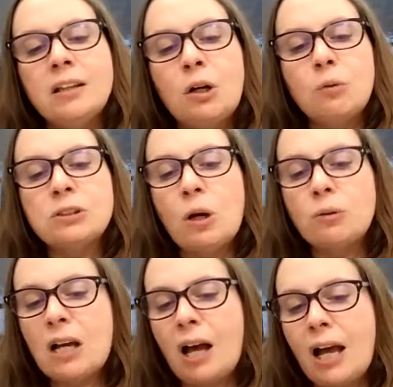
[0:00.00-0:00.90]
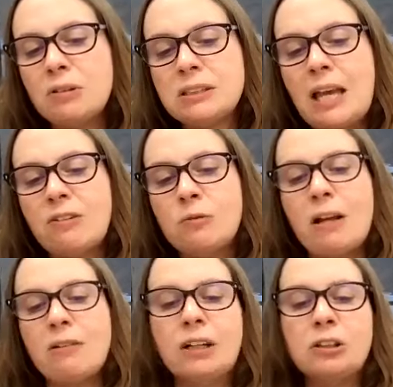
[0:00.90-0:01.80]
There was no time to savor
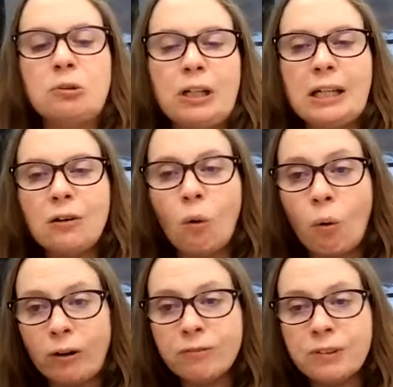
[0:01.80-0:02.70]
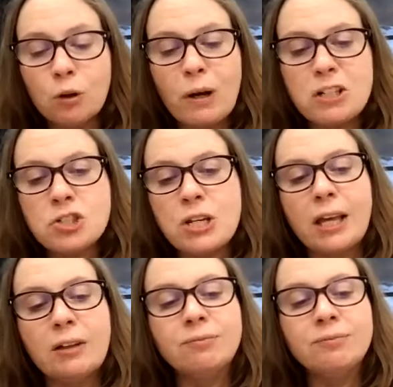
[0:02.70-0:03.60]
my victory or feel my
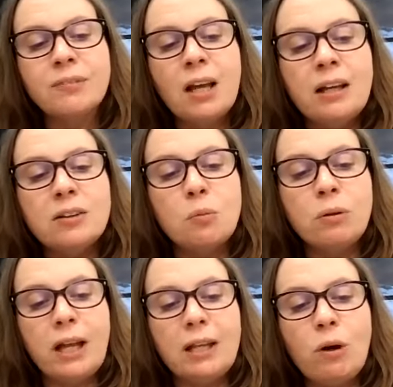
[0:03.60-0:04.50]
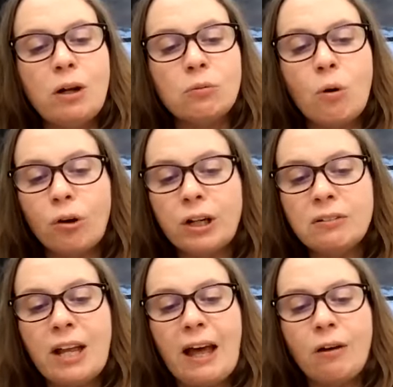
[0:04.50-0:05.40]
shame. The plane went
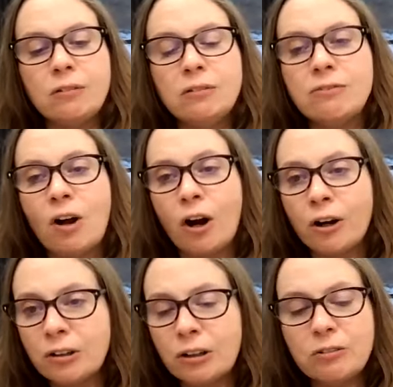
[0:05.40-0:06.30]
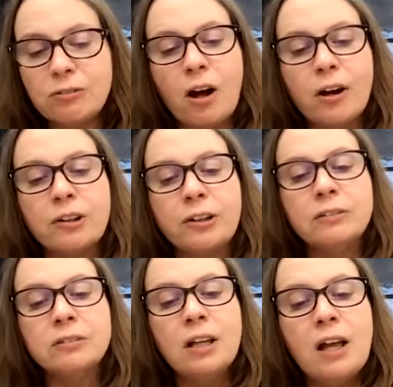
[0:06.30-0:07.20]
roaring down farther and
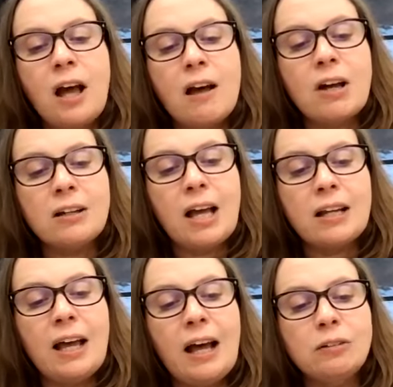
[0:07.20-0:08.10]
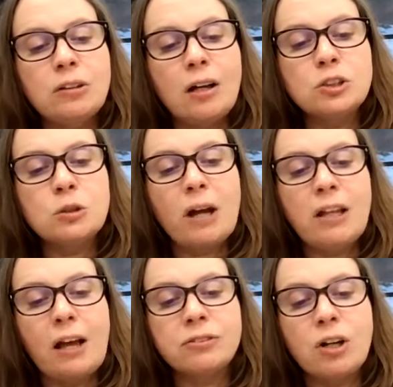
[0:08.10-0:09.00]
farther. Vonetta held on to my
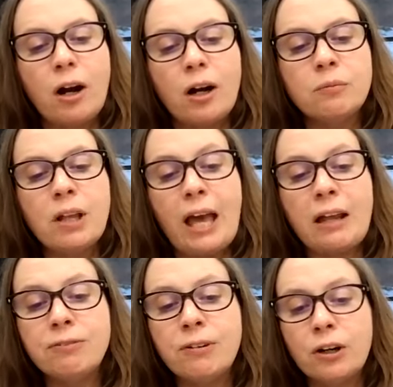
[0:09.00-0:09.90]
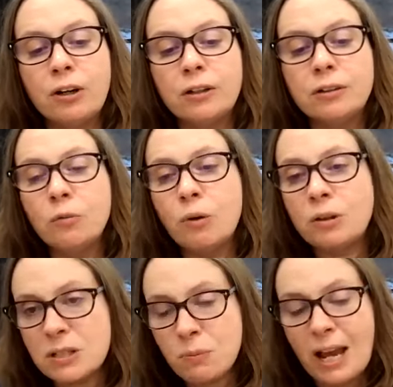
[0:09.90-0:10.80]
left arm, and Fern,
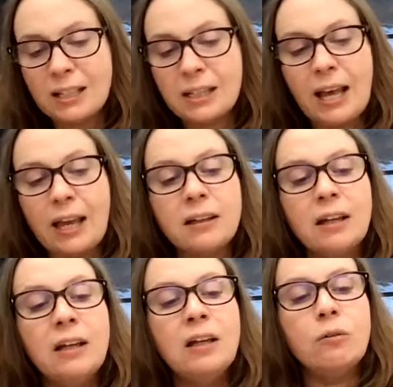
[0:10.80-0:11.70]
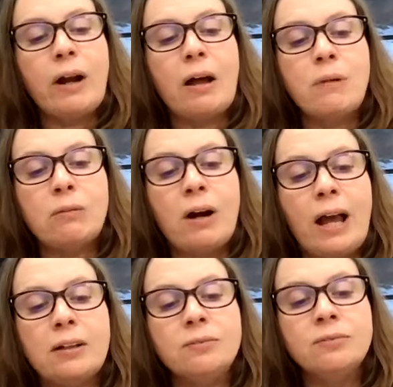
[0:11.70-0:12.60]
with Miss Patty Cake, grabbed my
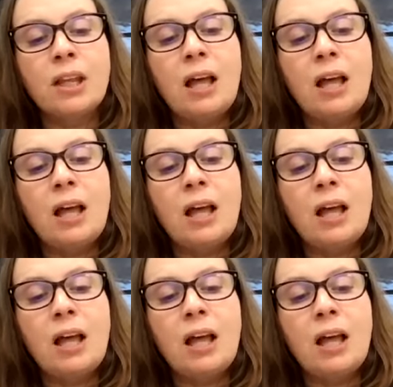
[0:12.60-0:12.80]
right.